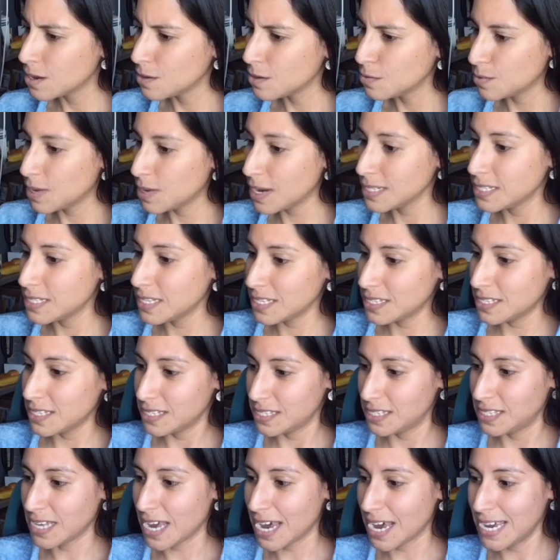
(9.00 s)
What does
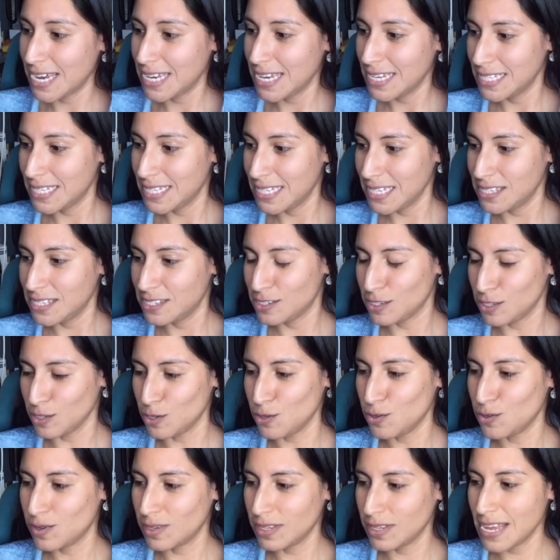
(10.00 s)
a scientist
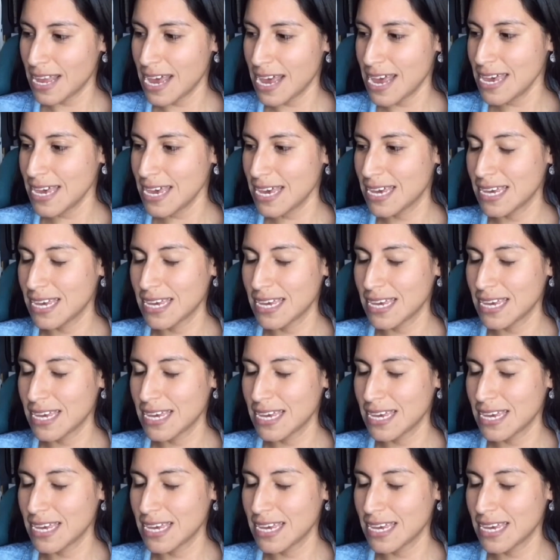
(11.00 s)
look like?